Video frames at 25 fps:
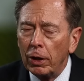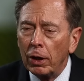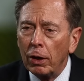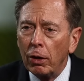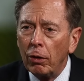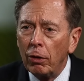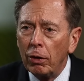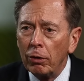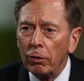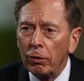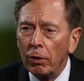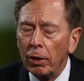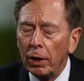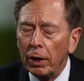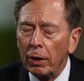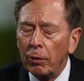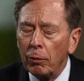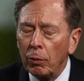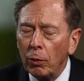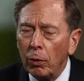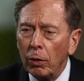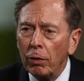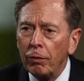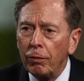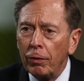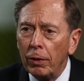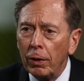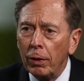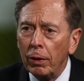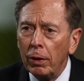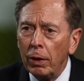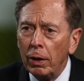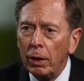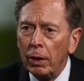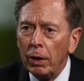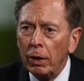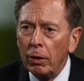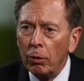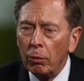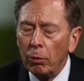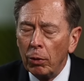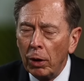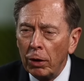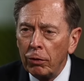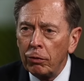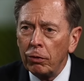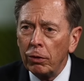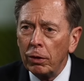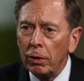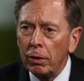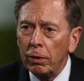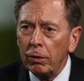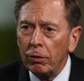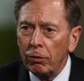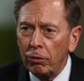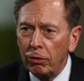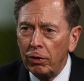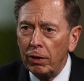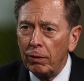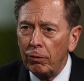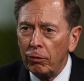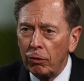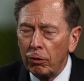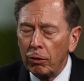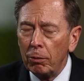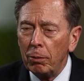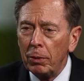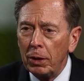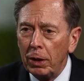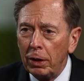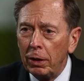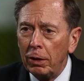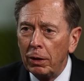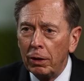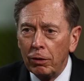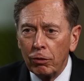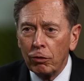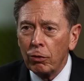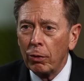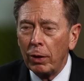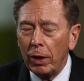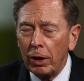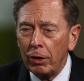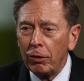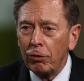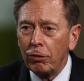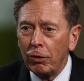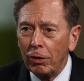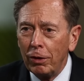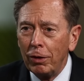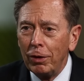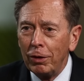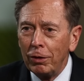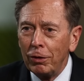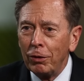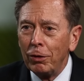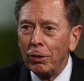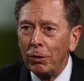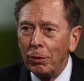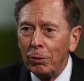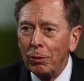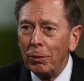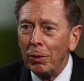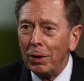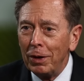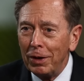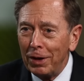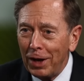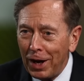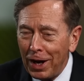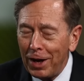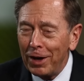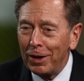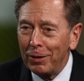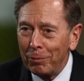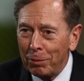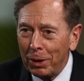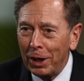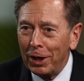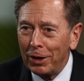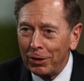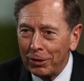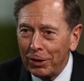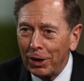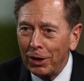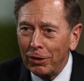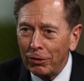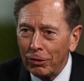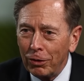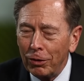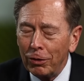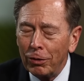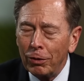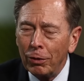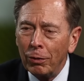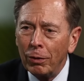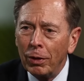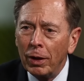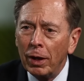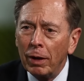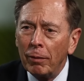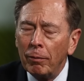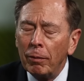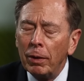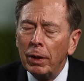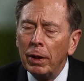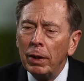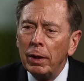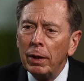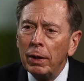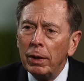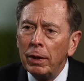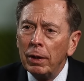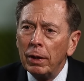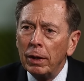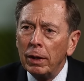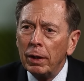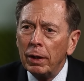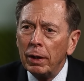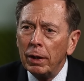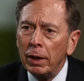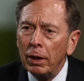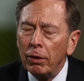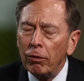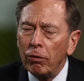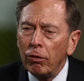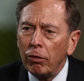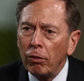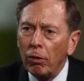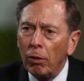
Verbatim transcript: and the laws of land warfare. Russia seems to me tries to not pay attention to them. Uh, and